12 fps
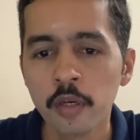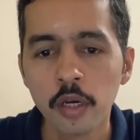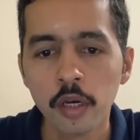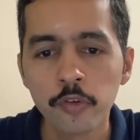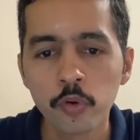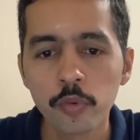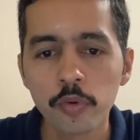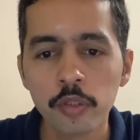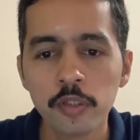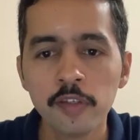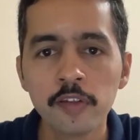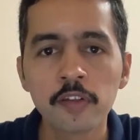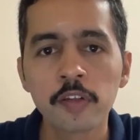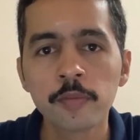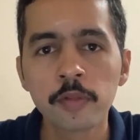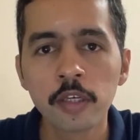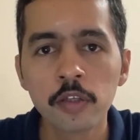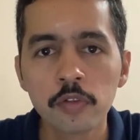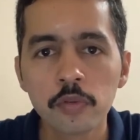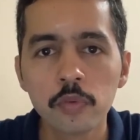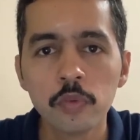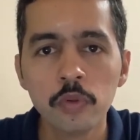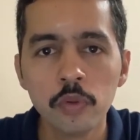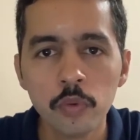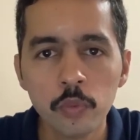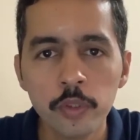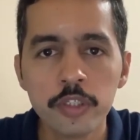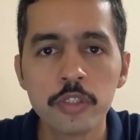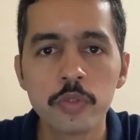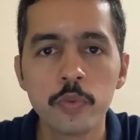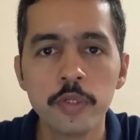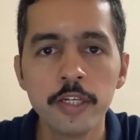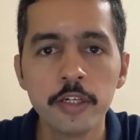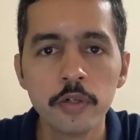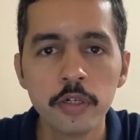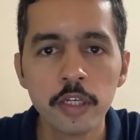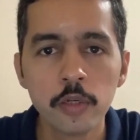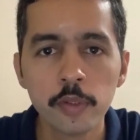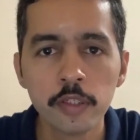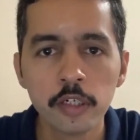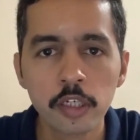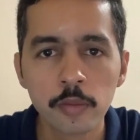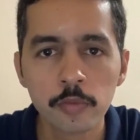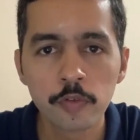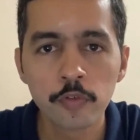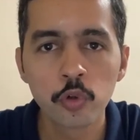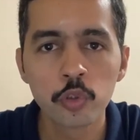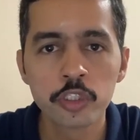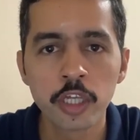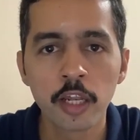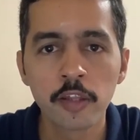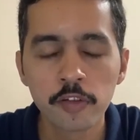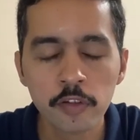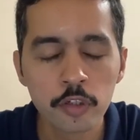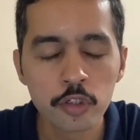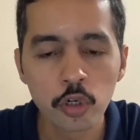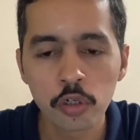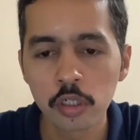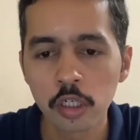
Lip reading: So these are some things which we need to deal with in terms of growth challenges in the short